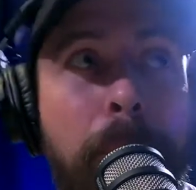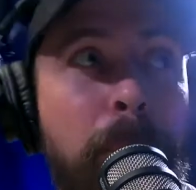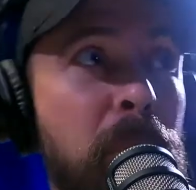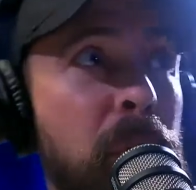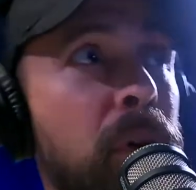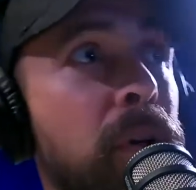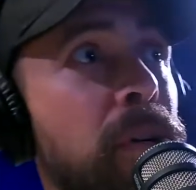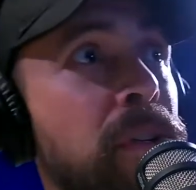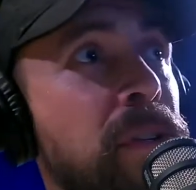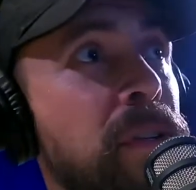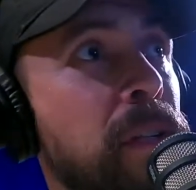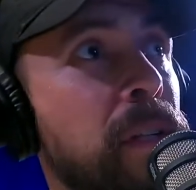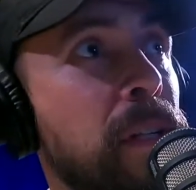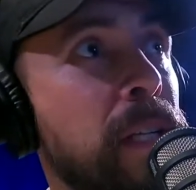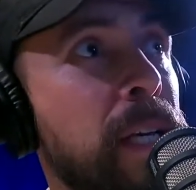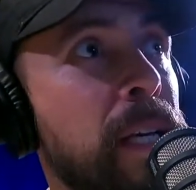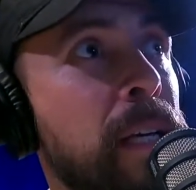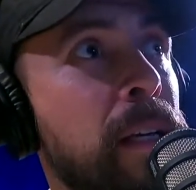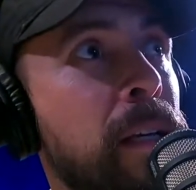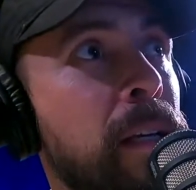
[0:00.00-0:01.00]

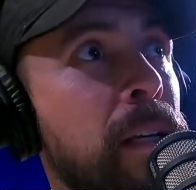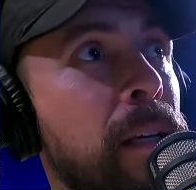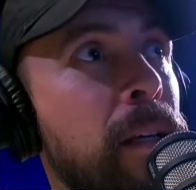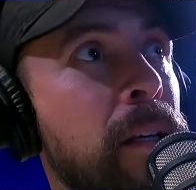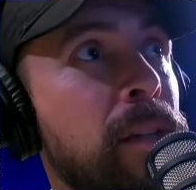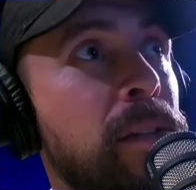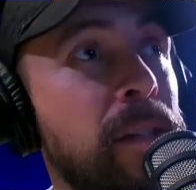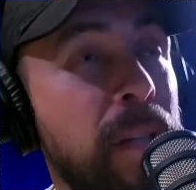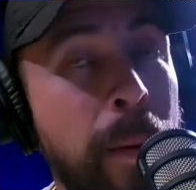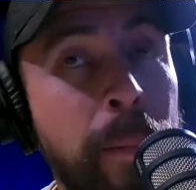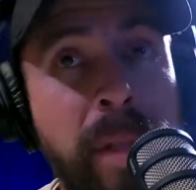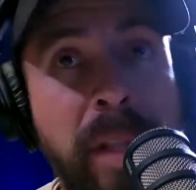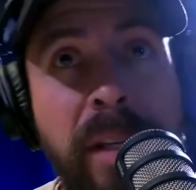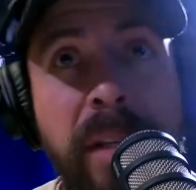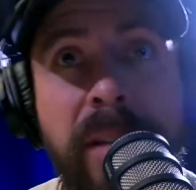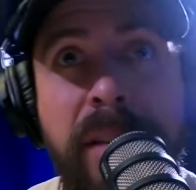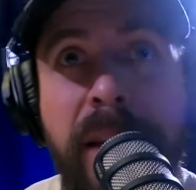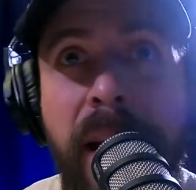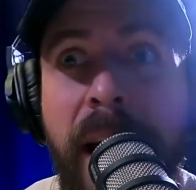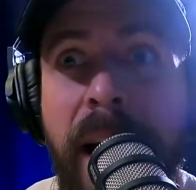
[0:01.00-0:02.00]
personally, some of
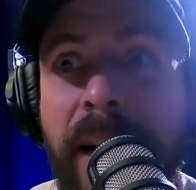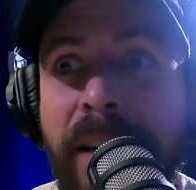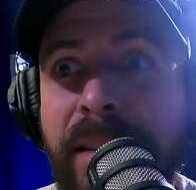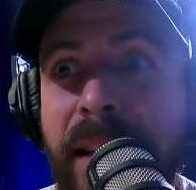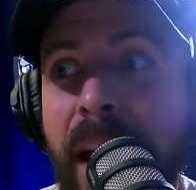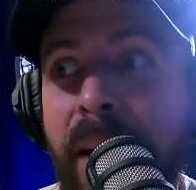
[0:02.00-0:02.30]
these guys